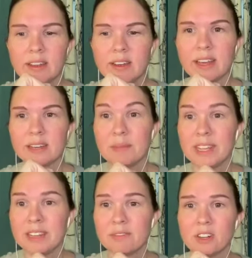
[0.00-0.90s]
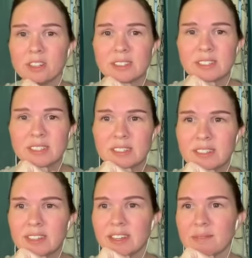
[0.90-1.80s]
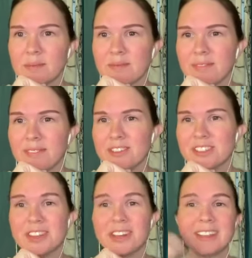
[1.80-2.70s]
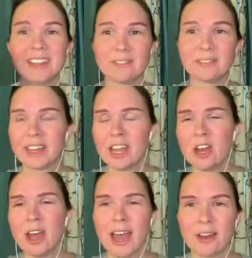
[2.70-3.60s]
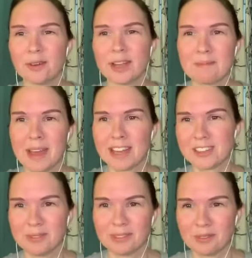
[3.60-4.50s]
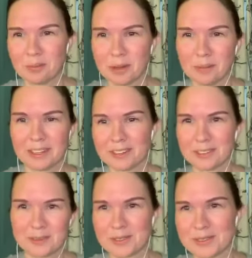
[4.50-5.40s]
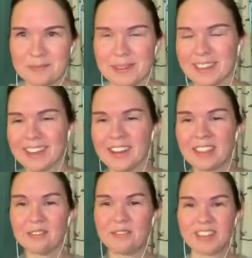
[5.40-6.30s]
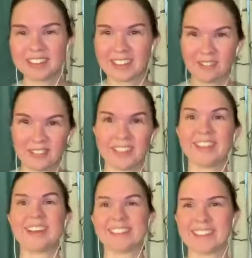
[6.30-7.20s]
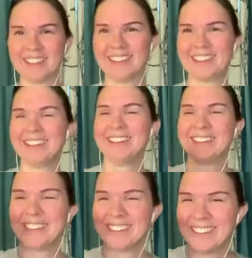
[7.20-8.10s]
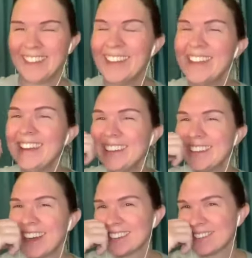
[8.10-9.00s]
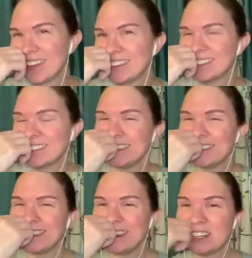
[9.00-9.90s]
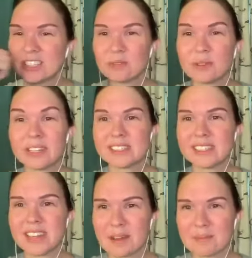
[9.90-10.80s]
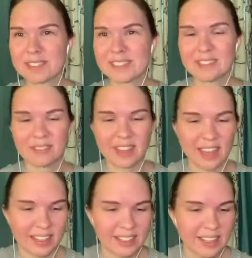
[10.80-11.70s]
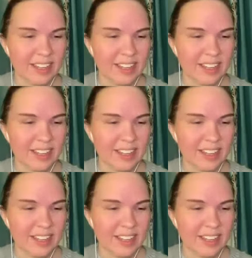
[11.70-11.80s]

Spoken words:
admitting fault. I'm just trying to think of like, how do I imagine what football players are supposed to be like on the field? I feel like that's like toxic masculinity. And so what is the opposite of that?